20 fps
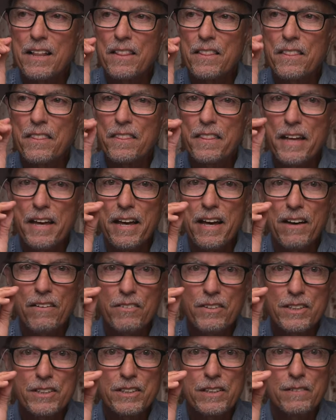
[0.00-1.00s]
They have
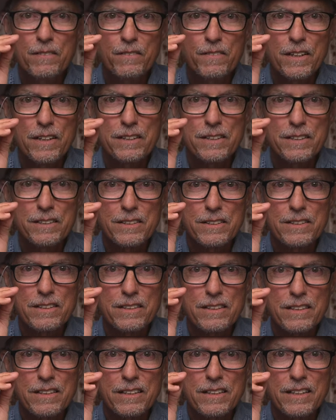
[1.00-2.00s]
a good function
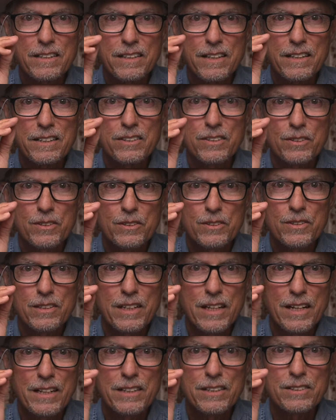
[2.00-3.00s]
that they do, and
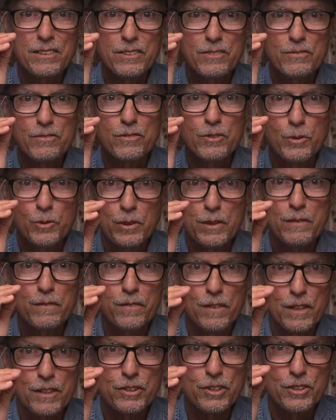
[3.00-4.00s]
that is doing
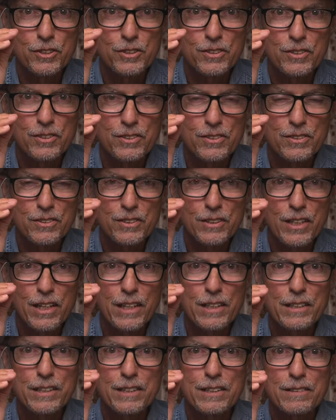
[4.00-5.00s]
functions
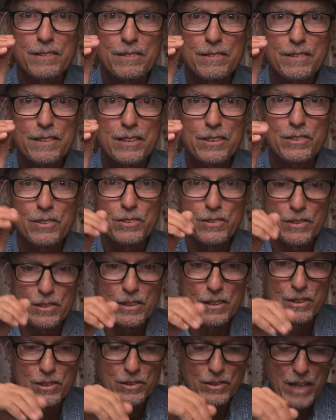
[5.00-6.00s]
like these
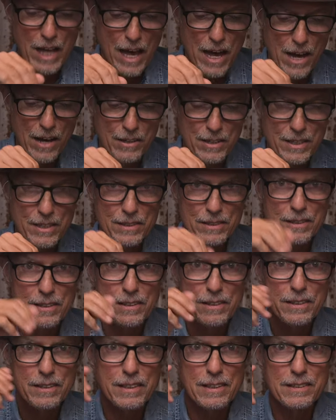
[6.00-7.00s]
outings
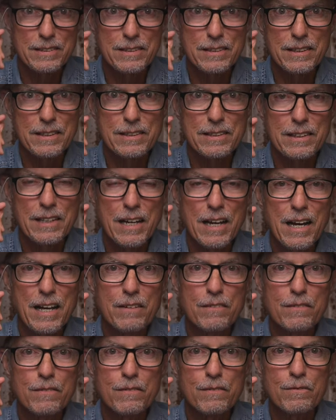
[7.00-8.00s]
and things like that,
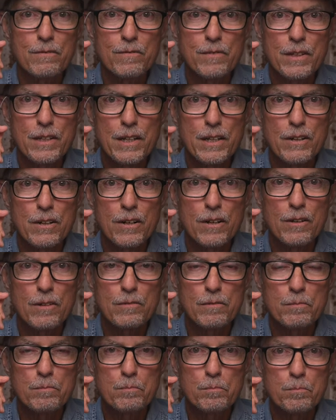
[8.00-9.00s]
that are
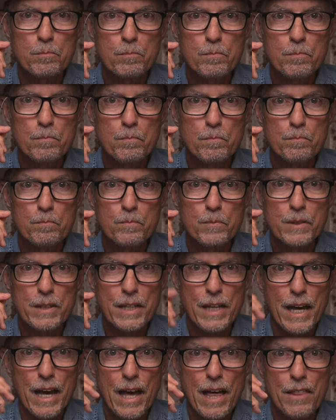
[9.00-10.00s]

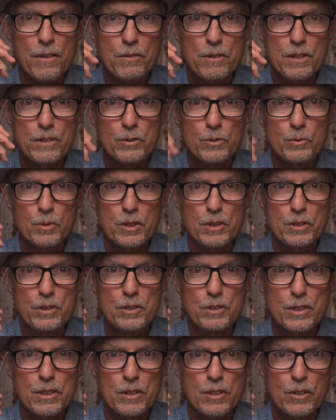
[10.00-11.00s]
gatherings where
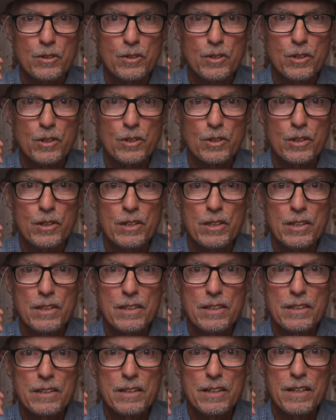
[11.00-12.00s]
you can learn
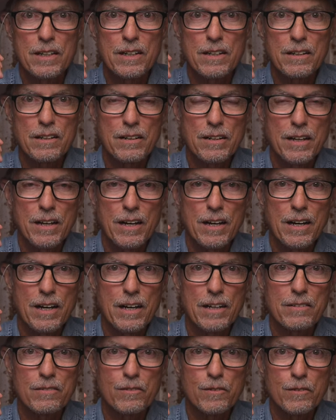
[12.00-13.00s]
a
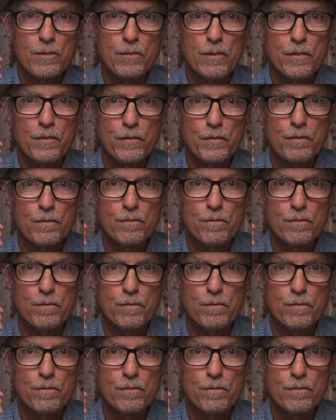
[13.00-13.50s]
lot from a